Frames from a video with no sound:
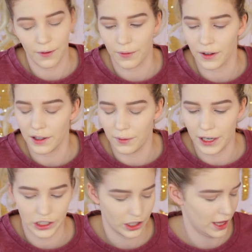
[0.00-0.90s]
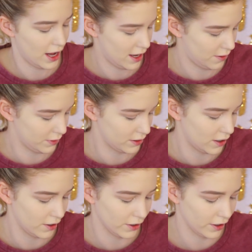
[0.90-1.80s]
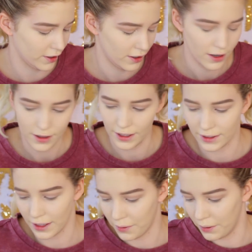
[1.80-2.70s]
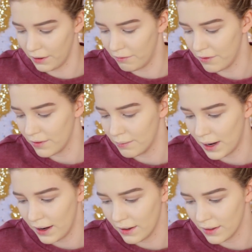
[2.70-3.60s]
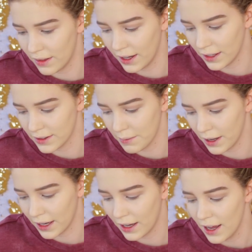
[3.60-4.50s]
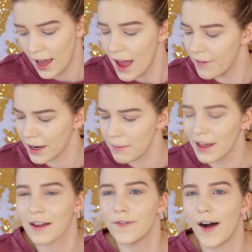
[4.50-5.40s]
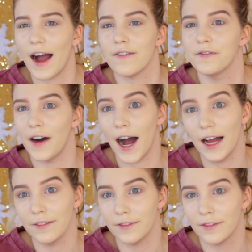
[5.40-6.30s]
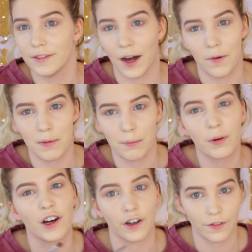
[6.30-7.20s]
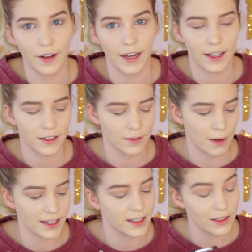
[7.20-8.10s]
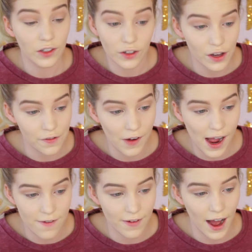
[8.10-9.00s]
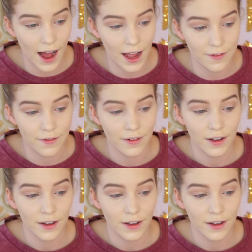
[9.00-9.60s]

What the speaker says: I really wish that was taller. That's like one of my things. I'm like, if I could be like 5'5", that would be perfect. My sisters are 5'5".